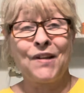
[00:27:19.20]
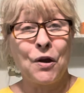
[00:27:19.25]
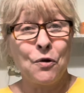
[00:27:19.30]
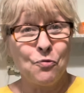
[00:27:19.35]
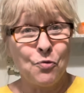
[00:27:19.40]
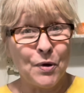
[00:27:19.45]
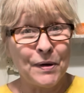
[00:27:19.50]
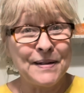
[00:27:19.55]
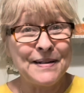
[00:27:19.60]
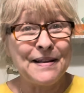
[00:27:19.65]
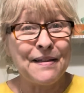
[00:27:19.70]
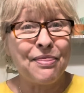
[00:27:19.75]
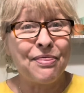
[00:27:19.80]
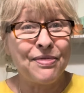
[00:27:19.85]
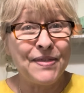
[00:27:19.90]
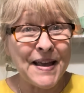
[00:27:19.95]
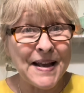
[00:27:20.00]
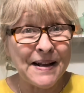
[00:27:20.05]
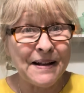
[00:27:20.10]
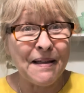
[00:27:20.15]
What do you
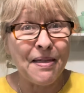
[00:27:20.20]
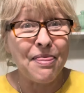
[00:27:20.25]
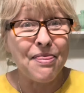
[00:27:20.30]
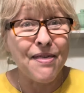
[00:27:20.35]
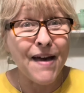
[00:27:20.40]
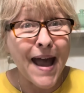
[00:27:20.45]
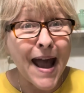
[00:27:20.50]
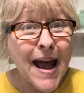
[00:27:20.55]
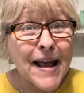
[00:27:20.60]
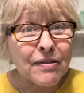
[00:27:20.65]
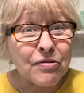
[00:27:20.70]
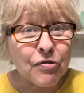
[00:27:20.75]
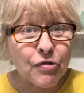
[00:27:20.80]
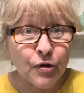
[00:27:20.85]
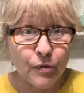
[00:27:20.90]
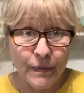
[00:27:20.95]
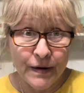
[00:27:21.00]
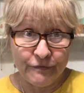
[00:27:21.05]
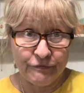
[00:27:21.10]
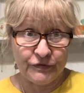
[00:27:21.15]
think of that
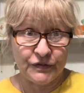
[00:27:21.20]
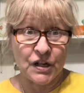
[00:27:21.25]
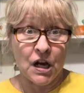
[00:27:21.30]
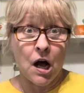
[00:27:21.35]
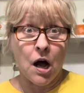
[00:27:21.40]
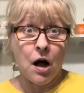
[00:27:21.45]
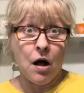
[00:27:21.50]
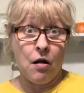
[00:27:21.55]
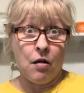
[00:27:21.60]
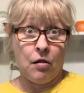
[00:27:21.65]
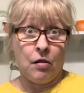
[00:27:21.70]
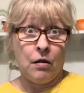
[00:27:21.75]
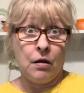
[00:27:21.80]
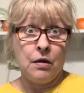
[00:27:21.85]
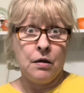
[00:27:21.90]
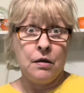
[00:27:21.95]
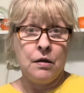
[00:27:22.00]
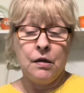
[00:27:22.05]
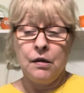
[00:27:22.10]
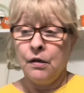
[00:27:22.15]
thrift haul?
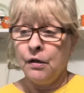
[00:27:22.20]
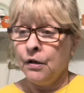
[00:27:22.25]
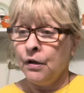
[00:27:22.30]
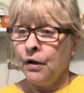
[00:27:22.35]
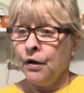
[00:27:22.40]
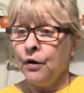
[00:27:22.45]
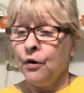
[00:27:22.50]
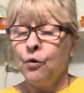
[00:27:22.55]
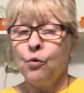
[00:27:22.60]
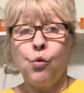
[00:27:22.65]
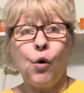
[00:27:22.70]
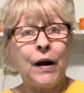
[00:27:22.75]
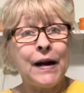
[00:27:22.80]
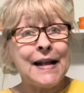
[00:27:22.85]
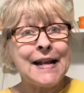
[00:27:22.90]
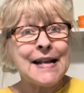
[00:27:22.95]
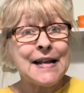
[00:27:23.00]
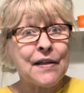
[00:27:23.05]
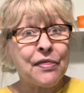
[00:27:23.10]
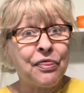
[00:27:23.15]
What do
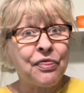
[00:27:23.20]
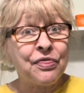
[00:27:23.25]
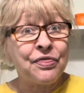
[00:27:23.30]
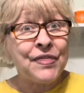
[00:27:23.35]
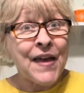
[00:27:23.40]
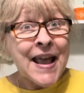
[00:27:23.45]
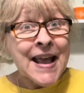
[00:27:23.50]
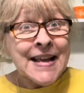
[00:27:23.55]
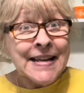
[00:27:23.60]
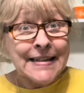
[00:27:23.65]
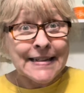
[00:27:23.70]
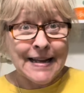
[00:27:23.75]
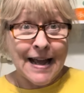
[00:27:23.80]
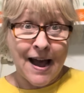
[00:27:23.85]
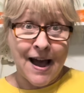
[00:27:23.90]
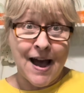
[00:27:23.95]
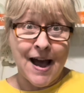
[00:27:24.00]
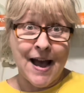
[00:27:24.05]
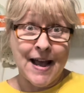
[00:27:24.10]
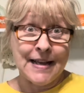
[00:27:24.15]
you think,
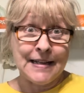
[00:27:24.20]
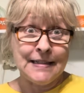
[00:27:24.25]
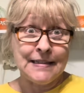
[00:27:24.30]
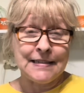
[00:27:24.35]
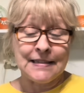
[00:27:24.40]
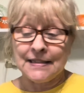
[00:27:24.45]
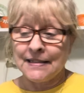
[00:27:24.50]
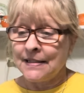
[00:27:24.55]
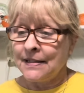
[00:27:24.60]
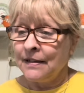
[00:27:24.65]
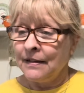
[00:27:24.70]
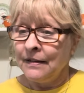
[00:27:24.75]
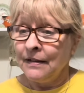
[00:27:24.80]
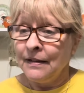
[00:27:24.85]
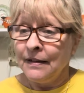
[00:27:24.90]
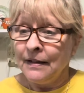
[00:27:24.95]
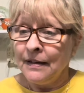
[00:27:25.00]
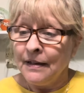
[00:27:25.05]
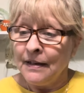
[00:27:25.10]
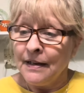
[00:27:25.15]
guys?
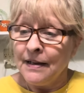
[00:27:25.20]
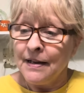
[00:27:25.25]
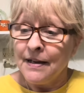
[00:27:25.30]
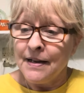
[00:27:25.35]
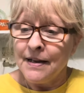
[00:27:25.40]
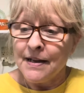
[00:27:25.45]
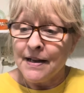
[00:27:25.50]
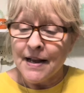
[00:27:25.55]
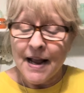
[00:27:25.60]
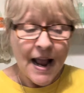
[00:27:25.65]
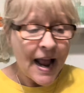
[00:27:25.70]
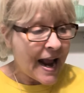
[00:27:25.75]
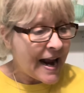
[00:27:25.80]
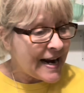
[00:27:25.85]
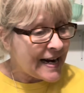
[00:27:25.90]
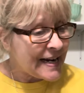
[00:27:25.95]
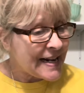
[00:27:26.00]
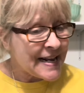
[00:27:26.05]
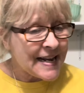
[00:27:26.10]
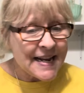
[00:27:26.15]

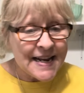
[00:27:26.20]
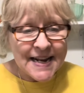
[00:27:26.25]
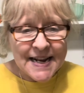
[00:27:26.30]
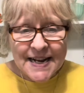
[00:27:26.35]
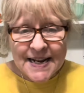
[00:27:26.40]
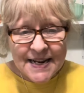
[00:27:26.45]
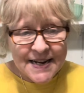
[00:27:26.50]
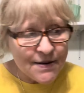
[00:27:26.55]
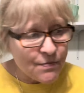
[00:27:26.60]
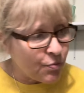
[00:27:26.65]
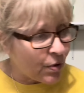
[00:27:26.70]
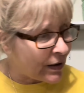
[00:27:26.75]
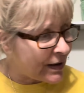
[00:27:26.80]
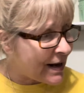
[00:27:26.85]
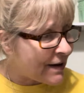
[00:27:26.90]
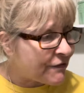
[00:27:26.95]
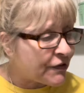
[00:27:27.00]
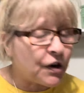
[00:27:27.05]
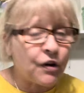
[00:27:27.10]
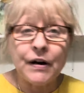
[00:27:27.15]
80,
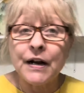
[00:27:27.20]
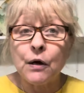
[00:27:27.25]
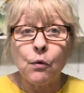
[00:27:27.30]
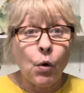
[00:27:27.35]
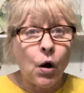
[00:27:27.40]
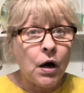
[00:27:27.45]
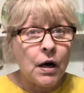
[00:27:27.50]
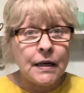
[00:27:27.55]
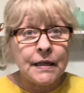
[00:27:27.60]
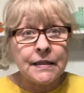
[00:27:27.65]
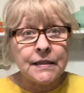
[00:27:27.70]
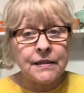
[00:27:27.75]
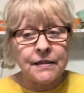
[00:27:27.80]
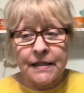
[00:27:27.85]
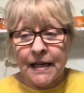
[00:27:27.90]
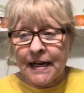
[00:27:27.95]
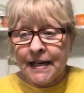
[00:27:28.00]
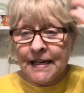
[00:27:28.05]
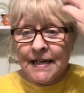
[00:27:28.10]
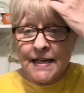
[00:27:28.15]
whatever it was,
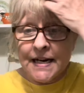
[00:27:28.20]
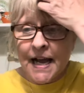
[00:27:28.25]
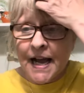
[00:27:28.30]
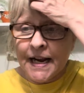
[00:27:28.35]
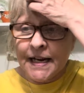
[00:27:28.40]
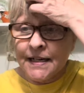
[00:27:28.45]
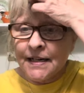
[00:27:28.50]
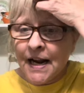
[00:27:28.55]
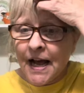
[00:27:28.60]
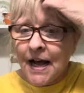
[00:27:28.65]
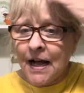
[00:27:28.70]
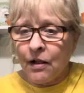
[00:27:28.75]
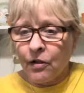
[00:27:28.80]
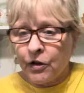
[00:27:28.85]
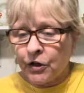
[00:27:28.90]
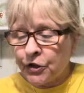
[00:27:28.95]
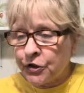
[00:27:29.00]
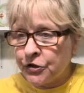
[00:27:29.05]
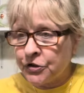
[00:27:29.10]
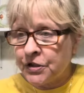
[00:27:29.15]

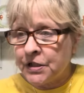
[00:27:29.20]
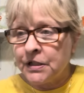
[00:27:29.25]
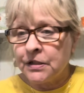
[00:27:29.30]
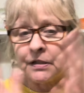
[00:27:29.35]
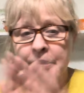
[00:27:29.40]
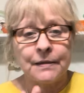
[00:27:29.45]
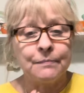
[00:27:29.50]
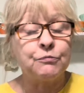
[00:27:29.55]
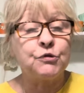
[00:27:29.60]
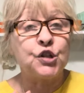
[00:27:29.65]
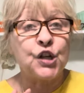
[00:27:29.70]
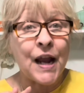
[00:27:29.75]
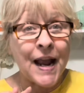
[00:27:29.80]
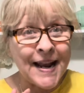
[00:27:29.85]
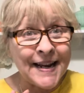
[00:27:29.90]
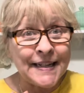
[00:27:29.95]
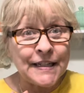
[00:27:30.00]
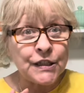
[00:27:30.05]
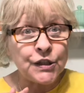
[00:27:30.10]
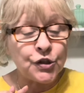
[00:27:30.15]
$89 and some
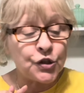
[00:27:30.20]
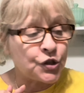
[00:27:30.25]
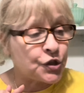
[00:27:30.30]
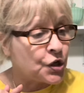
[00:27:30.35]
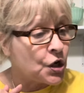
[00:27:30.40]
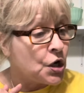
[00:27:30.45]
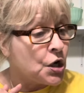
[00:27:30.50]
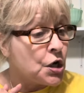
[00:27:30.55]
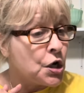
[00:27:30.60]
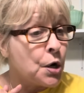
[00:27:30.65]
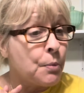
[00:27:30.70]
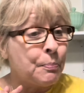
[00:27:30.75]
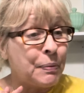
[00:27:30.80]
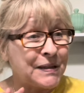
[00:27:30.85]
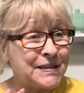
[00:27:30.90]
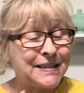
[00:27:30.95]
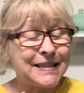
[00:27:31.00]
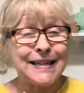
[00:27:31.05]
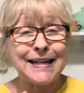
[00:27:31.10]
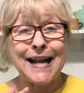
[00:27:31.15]
change.
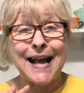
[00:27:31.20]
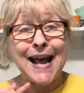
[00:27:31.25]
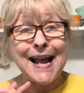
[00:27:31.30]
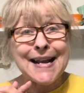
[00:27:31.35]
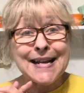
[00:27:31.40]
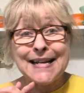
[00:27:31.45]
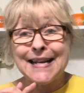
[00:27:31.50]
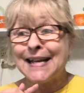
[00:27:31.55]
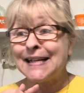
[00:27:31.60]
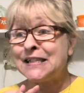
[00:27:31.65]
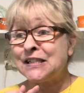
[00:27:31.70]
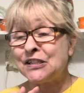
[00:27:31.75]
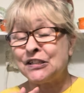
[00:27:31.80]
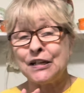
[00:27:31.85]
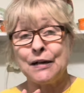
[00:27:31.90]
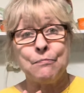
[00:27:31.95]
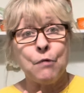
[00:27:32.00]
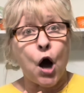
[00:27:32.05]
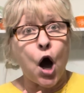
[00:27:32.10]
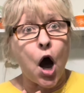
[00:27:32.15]
But did I get
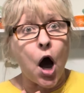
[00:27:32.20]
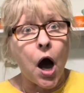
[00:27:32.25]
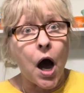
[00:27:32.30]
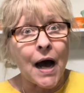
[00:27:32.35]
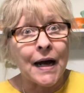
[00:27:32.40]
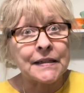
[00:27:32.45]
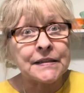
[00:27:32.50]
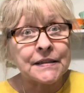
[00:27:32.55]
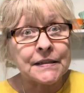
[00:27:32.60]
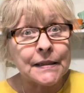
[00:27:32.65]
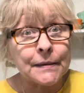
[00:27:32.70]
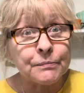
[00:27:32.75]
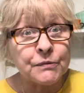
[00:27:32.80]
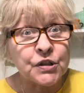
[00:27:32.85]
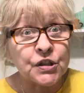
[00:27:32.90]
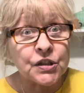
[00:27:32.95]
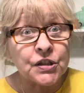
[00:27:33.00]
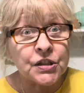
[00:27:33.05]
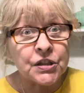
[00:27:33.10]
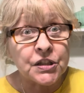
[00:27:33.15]
some awesome
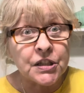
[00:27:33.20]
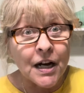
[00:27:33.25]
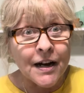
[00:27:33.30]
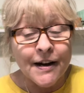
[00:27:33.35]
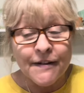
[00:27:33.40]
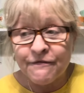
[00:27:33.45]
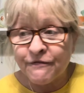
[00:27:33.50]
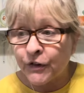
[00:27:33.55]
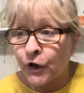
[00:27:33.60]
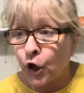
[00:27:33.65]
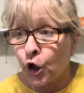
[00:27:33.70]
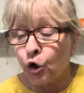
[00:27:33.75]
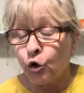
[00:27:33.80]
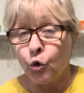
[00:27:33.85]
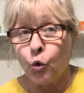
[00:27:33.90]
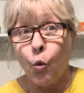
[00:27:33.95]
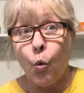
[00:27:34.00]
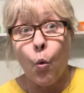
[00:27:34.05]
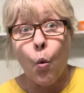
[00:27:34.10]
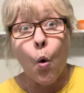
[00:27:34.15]
stuff or
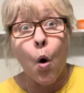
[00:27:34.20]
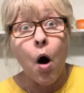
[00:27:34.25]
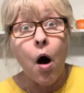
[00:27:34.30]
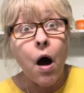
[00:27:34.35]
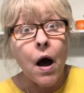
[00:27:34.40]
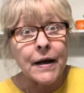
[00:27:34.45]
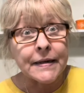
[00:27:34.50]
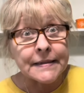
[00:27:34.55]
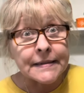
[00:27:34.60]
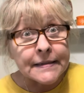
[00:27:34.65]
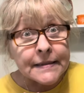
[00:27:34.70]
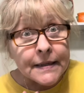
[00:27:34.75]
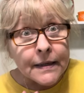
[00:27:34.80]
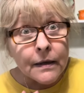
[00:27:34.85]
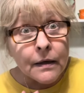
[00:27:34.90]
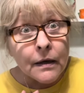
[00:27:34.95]
what?